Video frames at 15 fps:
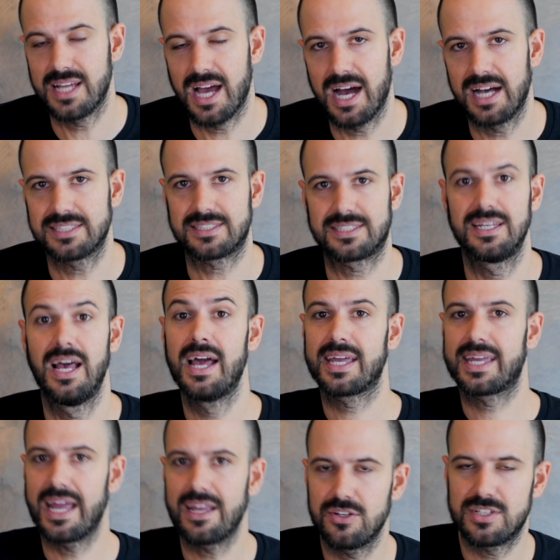tasks,
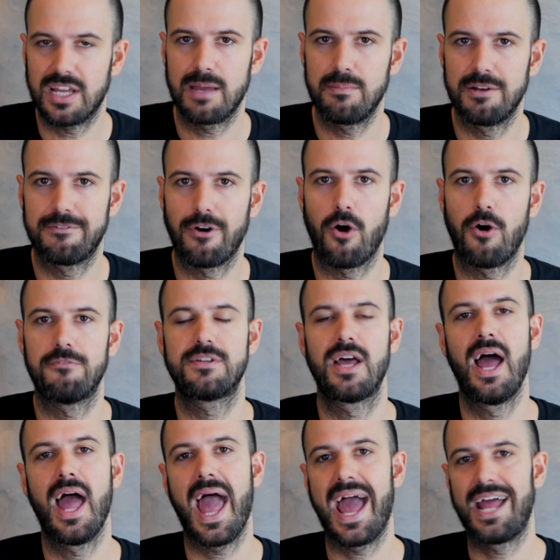get your team involved,
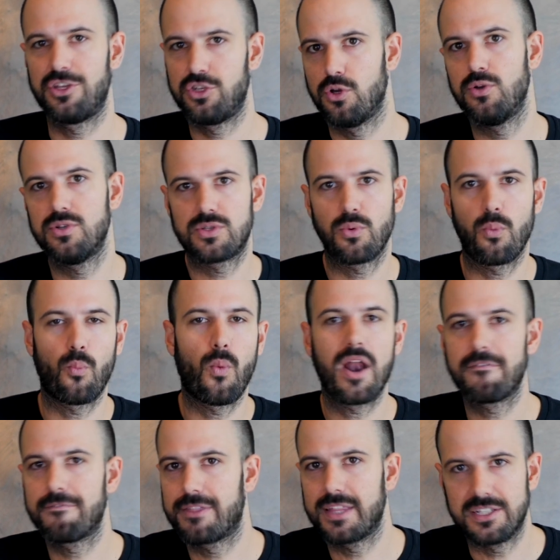and use one
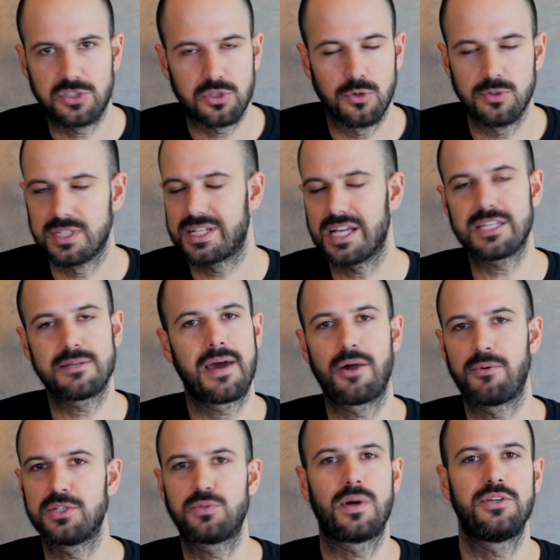of these tools. It doesn't matter
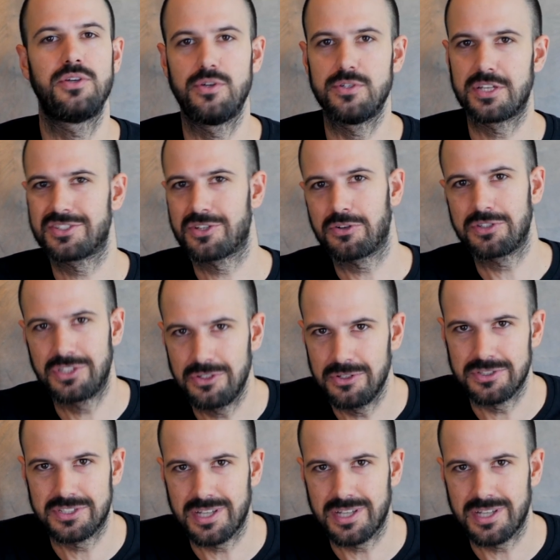which one you use, as long as you use